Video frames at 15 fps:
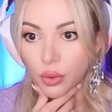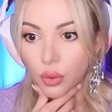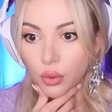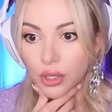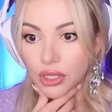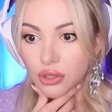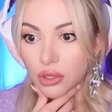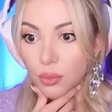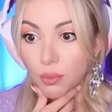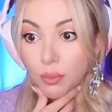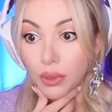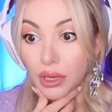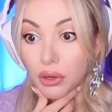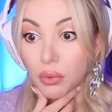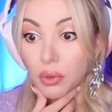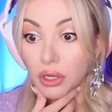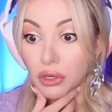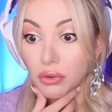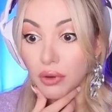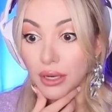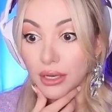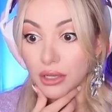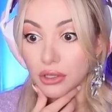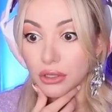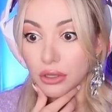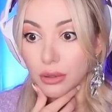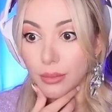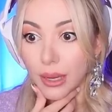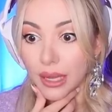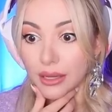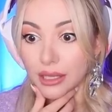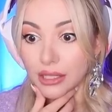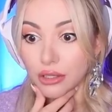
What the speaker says: Oh, that's a big window right next to her bed.